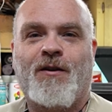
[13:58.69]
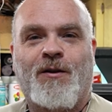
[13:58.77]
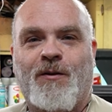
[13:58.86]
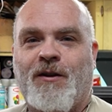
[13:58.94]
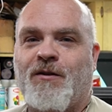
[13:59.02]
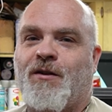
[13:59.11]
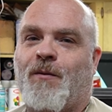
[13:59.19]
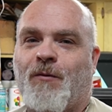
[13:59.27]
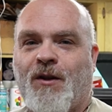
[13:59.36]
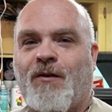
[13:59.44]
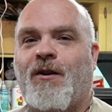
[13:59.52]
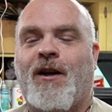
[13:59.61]
doing
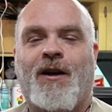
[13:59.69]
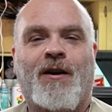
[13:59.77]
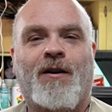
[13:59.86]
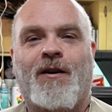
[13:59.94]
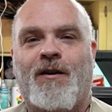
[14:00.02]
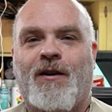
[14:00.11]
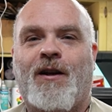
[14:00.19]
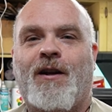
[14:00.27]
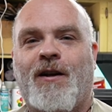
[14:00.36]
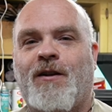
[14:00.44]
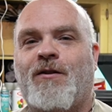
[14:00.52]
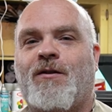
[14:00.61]
something there,
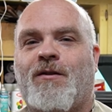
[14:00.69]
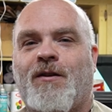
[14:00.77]
and